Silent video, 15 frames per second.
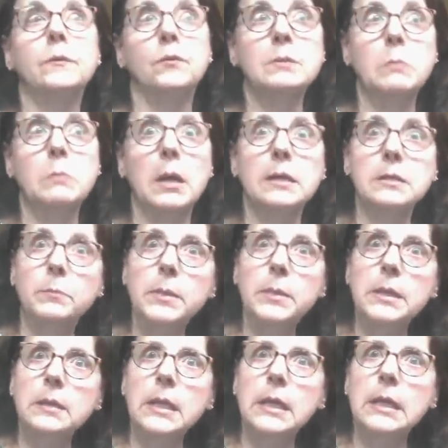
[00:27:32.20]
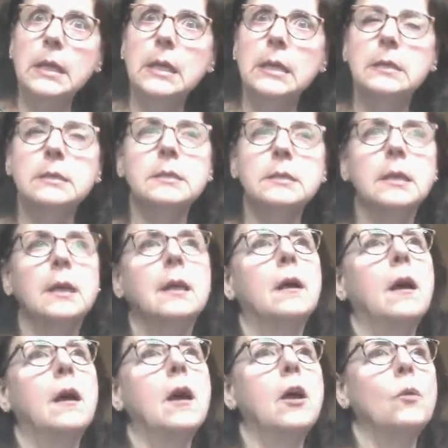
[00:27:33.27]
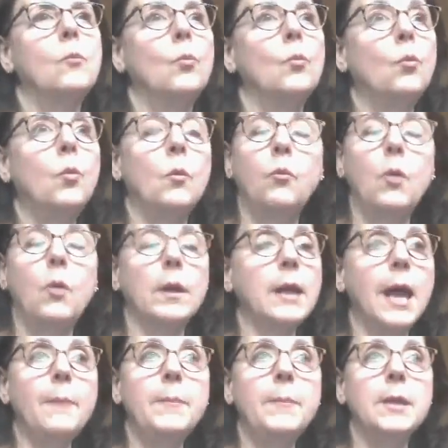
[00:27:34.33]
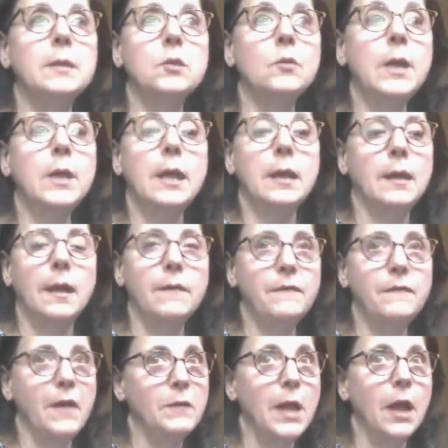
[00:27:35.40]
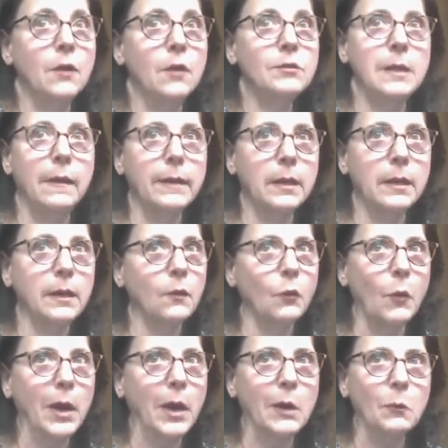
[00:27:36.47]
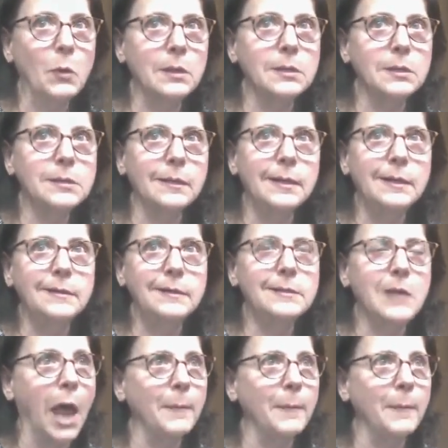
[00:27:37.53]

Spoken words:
responsibility is, what happens. Okay, I found a house now. I got a great realtor. He's got